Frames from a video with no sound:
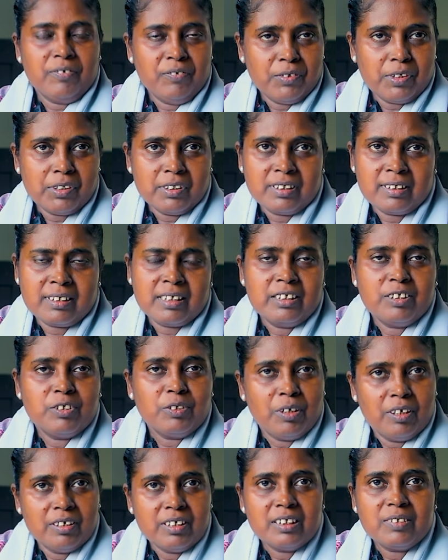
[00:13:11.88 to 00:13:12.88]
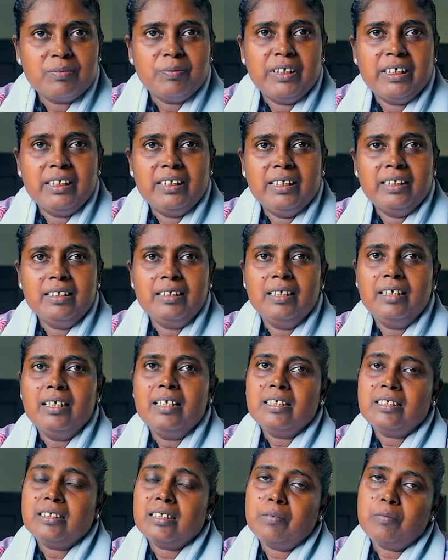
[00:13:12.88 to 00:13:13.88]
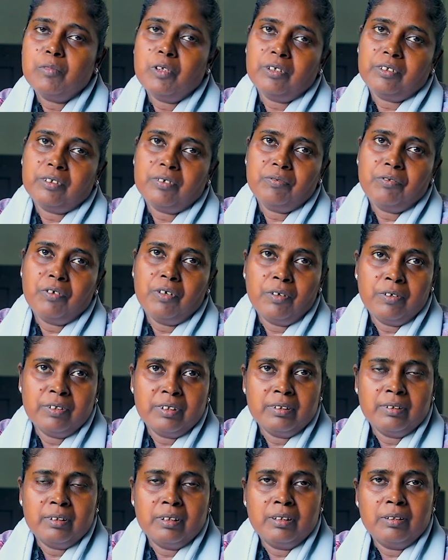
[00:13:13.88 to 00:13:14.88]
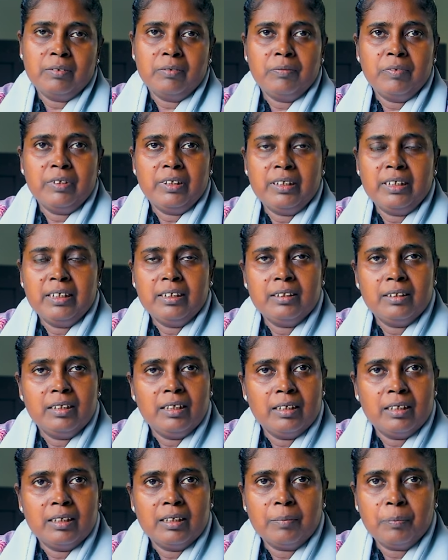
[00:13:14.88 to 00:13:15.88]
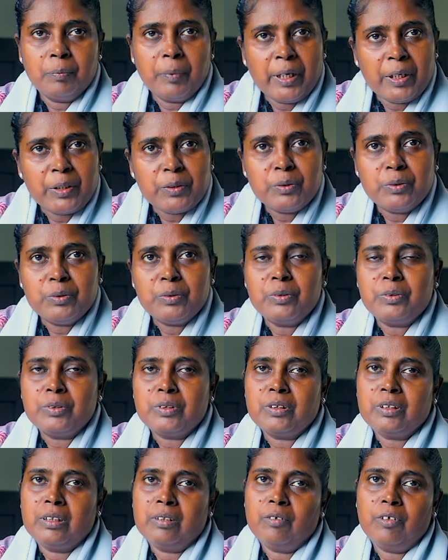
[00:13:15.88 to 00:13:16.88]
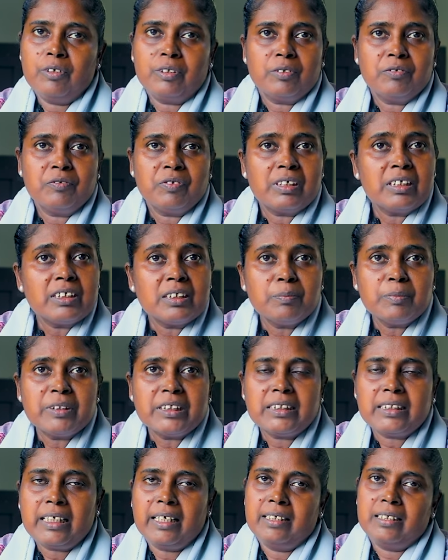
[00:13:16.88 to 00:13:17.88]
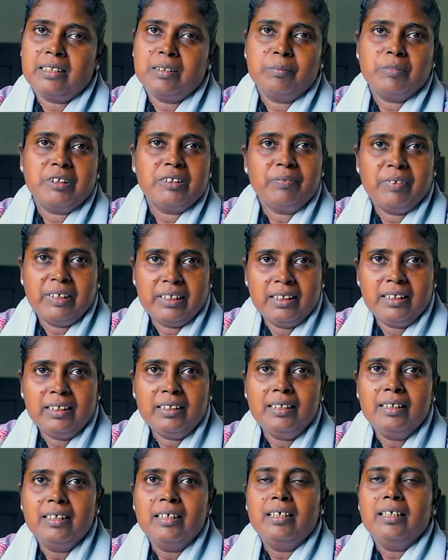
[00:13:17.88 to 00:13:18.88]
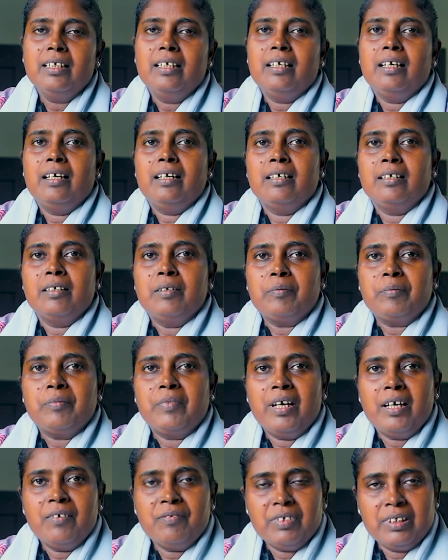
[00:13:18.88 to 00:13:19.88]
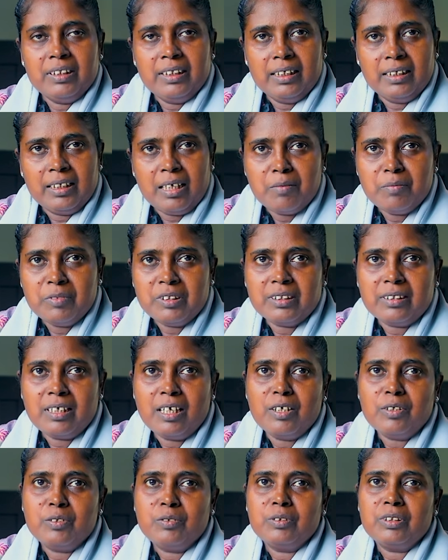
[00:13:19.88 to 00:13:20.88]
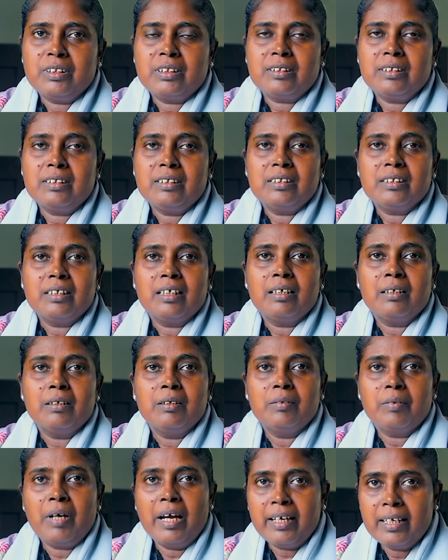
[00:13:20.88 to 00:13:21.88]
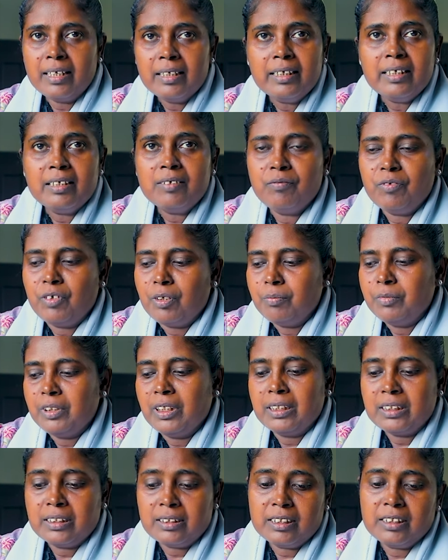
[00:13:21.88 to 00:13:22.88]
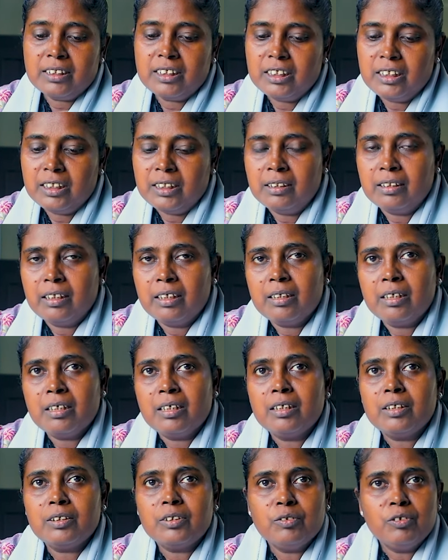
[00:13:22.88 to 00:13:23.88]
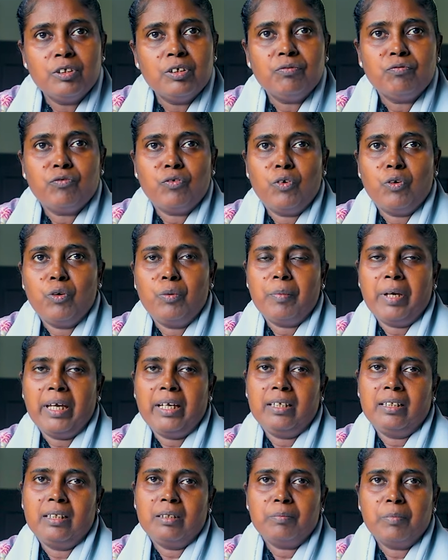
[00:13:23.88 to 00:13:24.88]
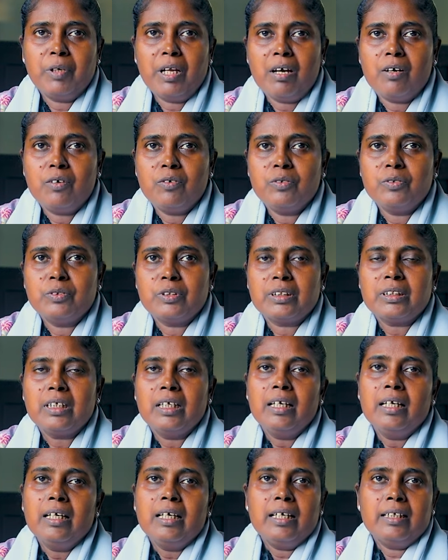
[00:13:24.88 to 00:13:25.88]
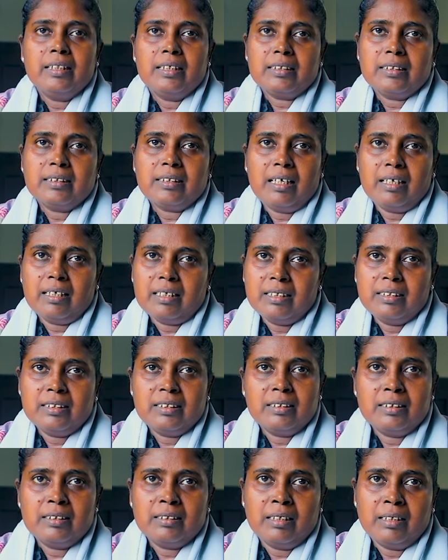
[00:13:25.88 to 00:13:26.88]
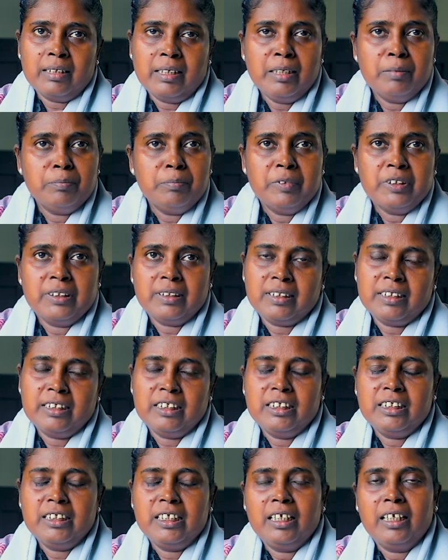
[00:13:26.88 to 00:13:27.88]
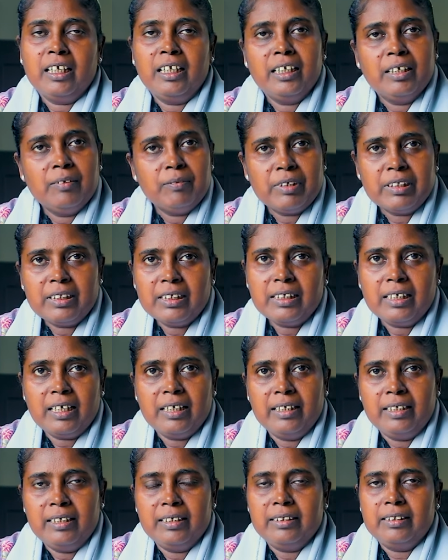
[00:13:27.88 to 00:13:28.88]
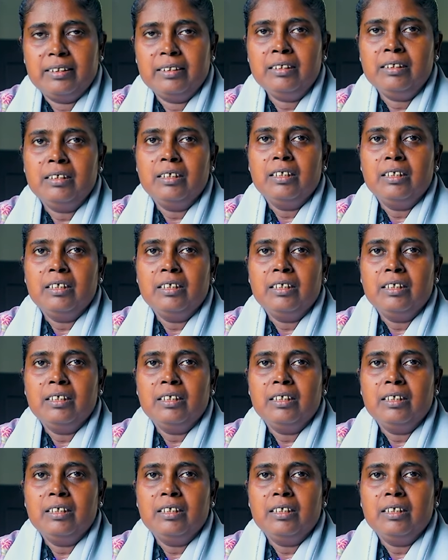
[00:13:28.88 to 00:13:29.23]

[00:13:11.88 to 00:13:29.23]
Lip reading: of cross-stitch orders we did. We did the perros and lot of Christmas items we did. After that, I start to stitch. I learned from the stitching the uniform and the blouse, the saris, hem stitching and everything I learned.